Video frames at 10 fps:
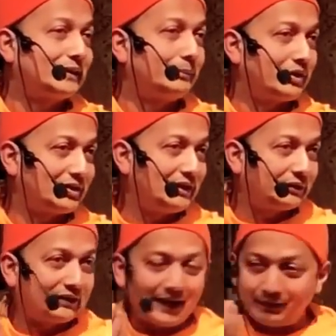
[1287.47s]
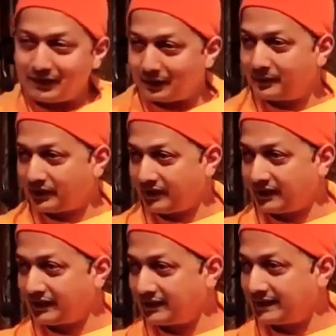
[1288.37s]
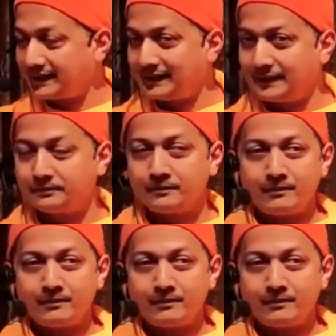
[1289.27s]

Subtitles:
and machines which have a little bit of intelligence in them.